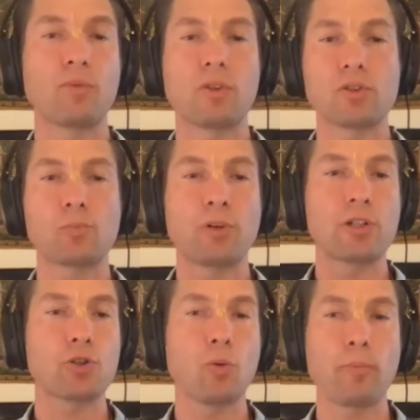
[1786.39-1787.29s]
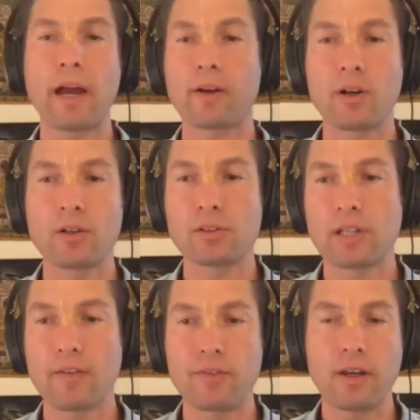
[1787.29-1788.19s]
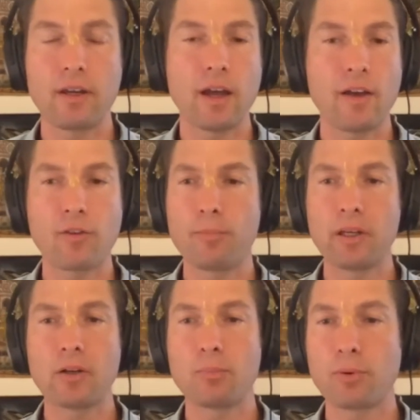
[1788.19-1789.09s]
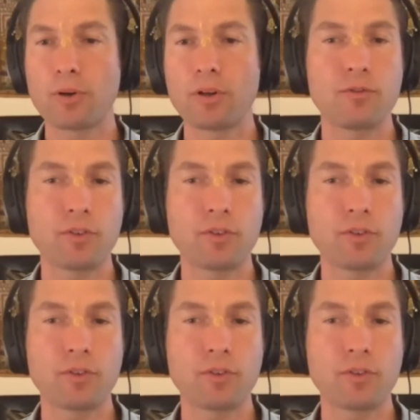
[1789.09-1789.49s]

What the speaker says: spiritual backgrounds, have they ever been a point of